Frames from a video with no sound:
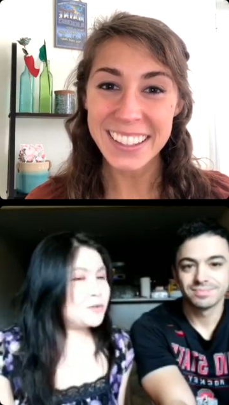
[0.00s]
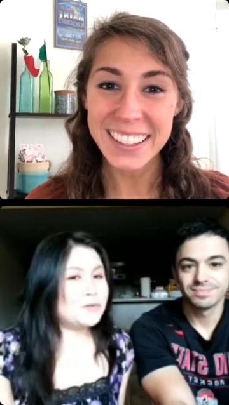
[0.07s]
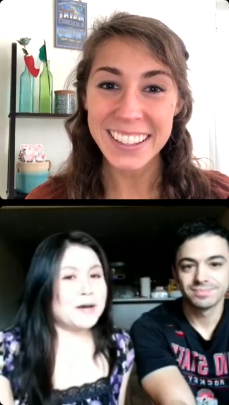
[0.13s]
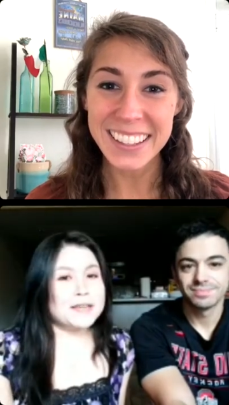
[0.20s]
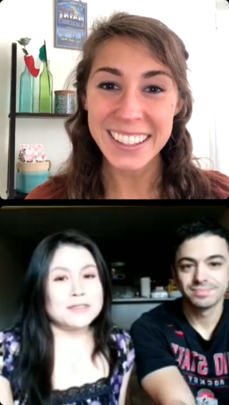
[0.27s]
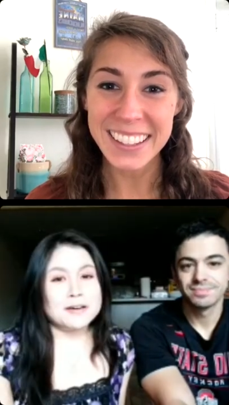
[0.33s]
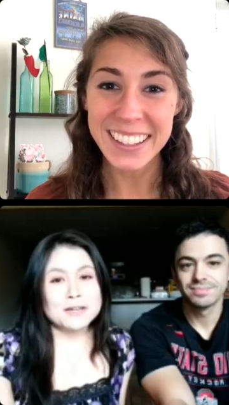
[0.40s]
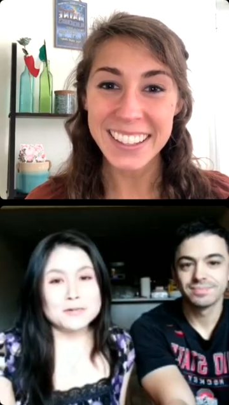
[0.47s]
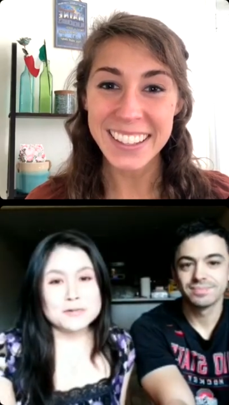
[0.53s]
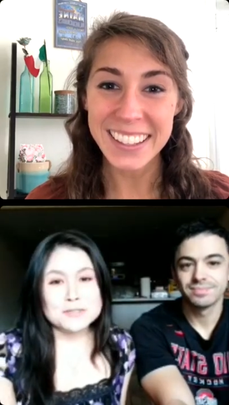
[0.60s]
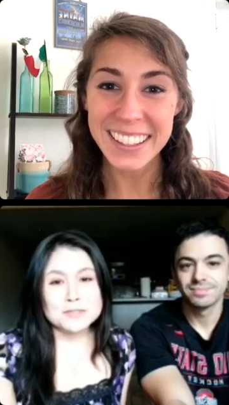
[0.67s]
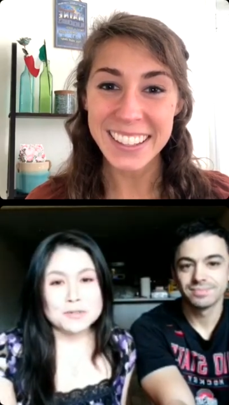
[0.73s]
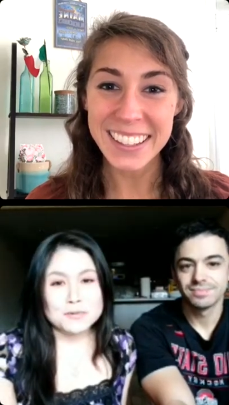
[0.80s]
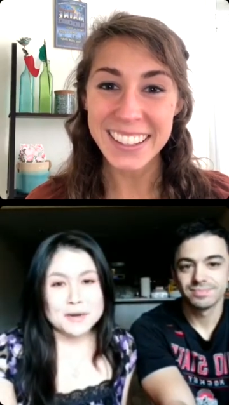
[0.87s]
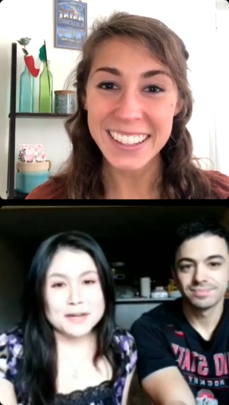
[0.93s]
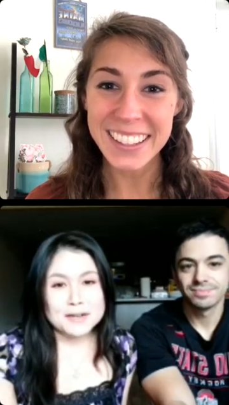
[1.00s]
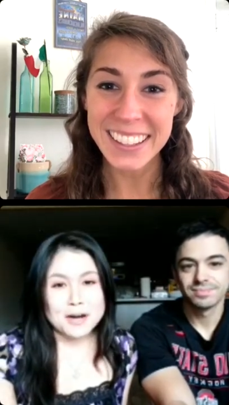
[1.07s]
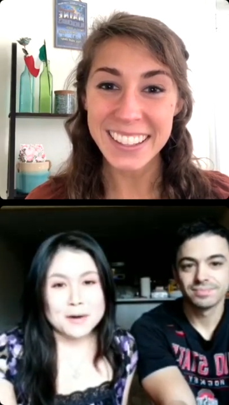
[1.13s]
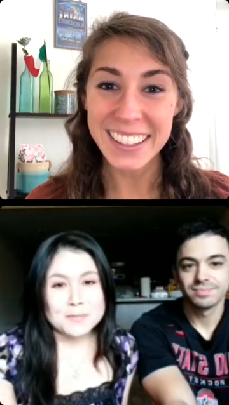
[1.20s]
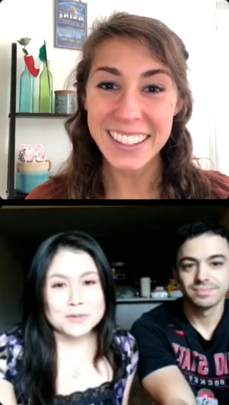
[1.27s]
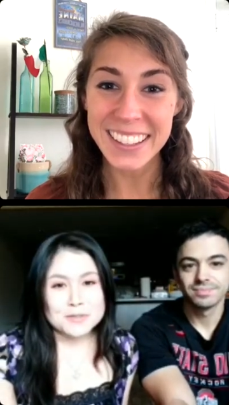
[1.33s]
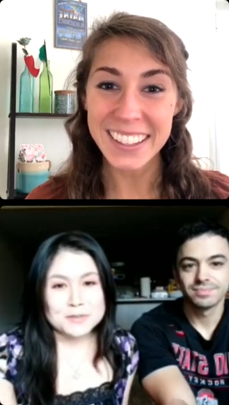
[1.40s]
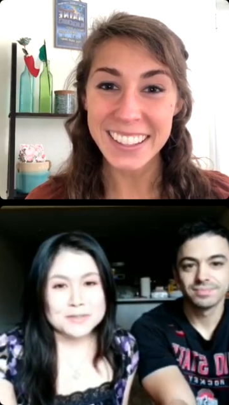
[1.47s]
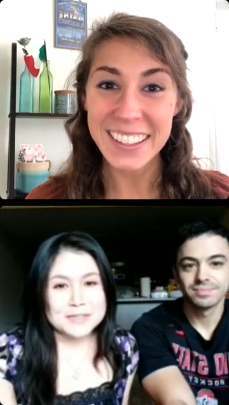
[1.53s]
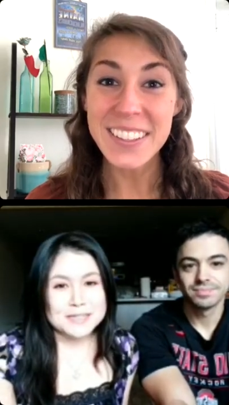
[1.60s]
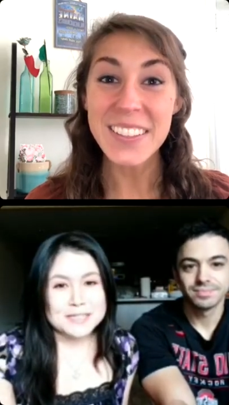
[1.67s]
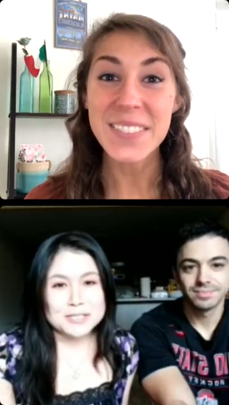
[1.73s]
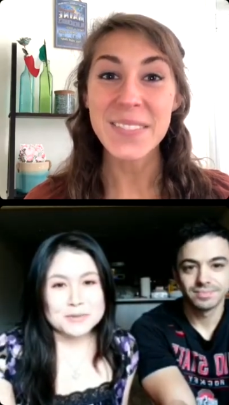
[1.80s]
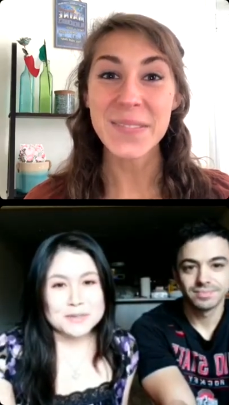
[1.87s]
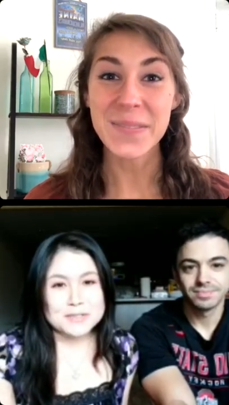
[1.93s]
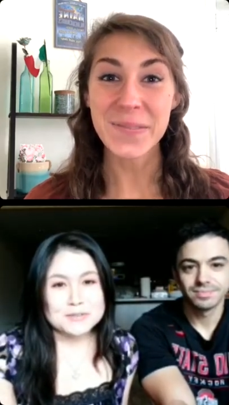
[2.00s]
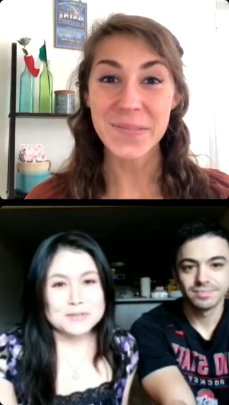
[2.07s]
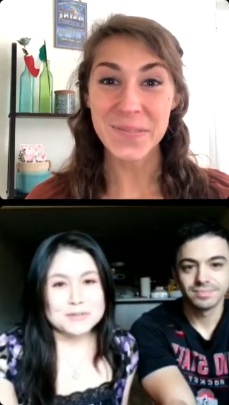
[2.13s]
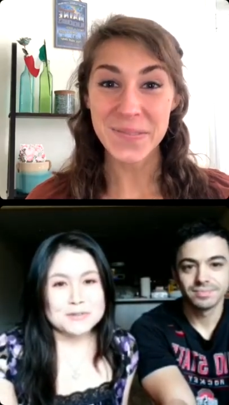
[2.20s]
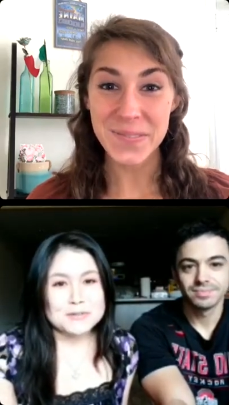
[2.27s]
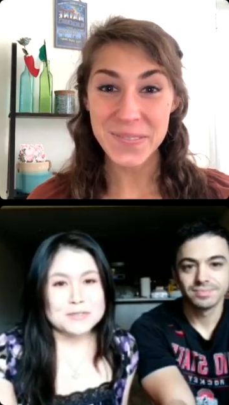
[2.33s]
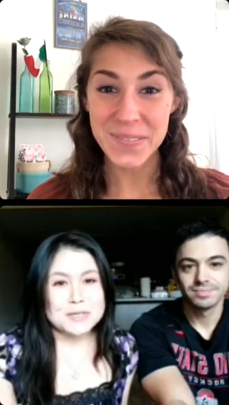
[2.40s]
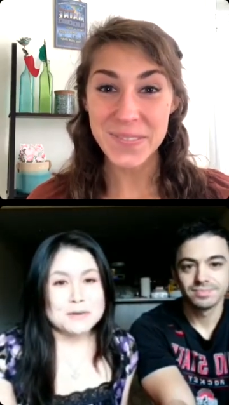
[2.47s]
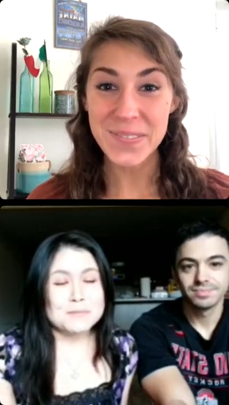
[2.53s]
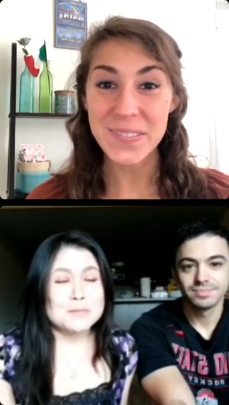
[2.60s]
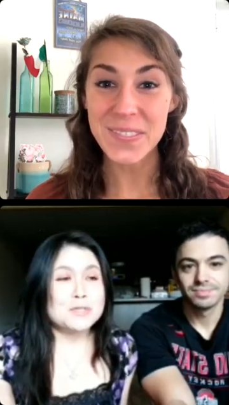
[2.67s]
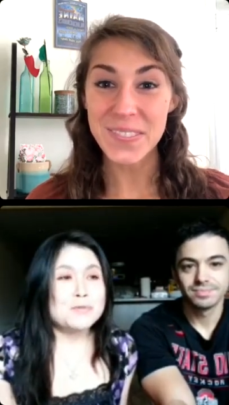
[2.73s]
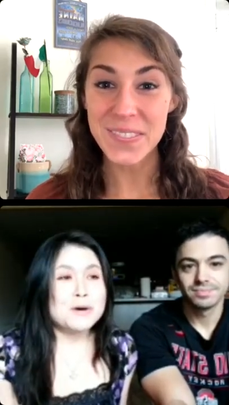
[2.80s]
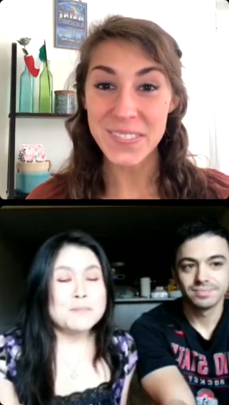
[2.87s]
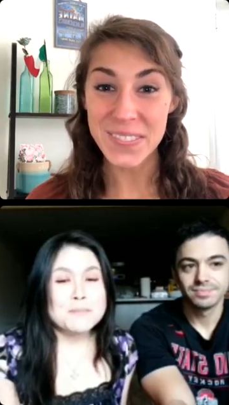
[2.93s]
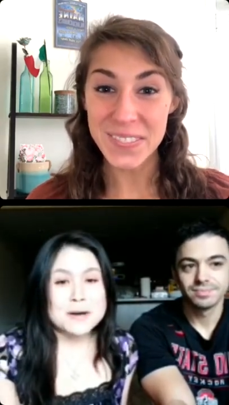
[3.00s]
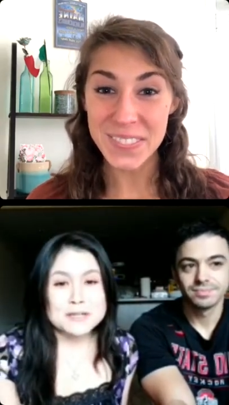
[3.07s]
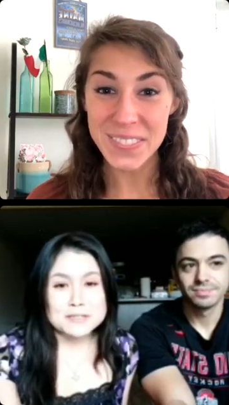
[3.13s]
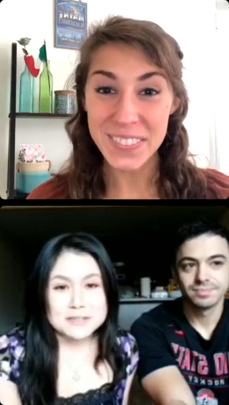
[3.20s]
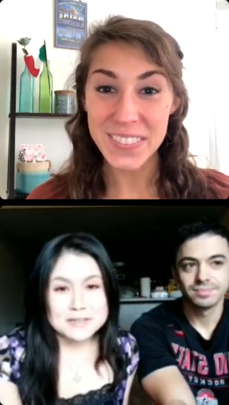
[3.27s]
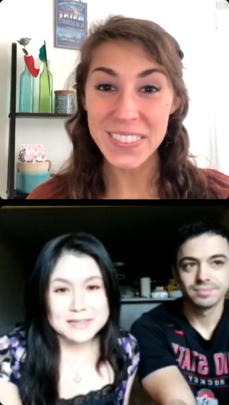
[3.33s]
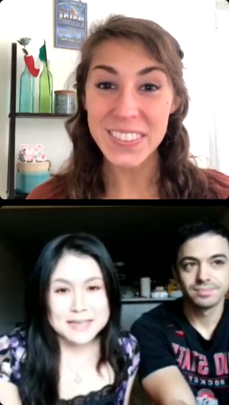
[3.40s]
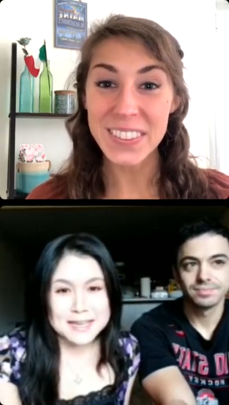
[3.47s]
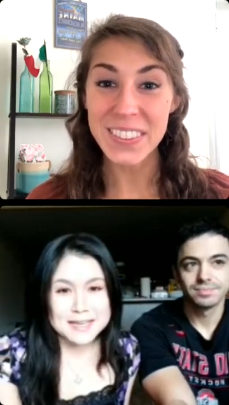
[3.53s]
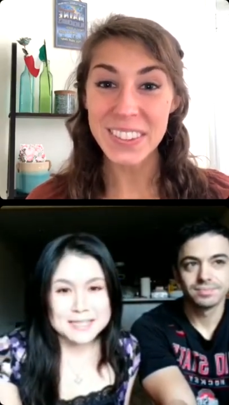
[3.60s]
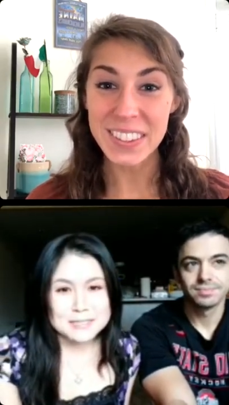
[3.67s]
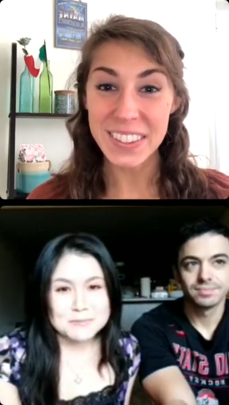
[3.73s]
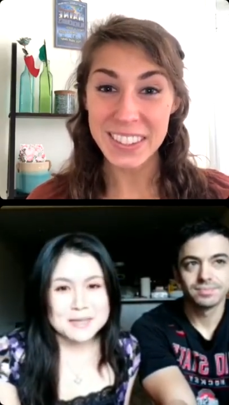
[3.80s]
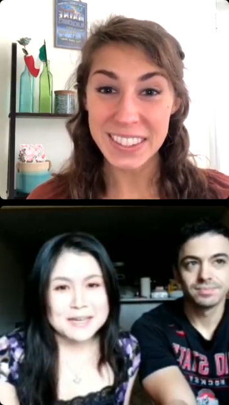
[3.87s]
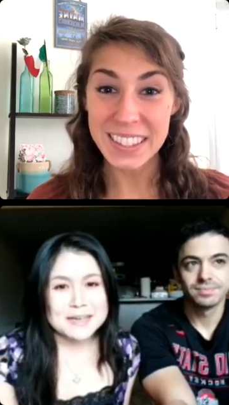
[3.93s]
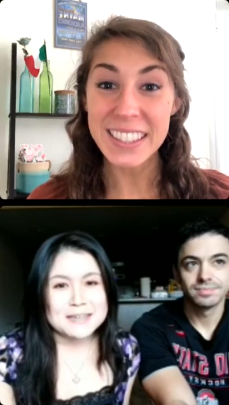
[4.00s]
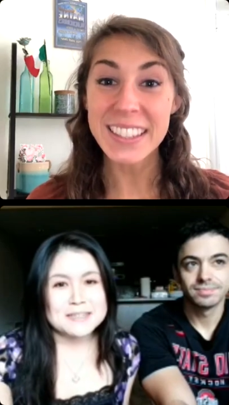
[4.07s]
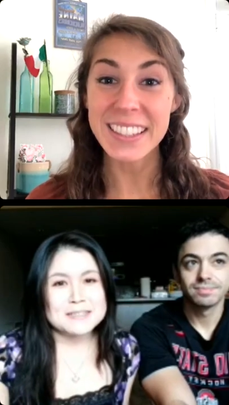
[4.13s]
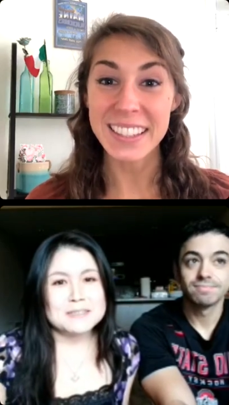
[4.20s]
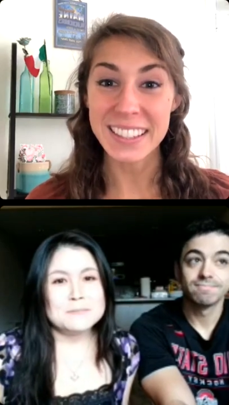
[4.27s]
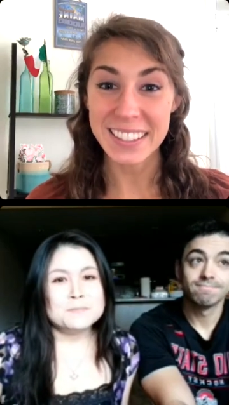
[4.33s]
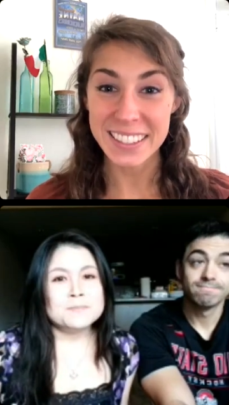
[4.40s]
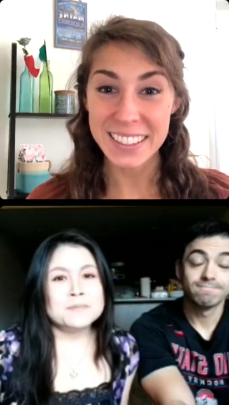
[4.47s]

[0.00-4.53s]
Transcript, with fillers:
Speaker 1: I thought it was a great opportunity to introduce him to a bunch of things because,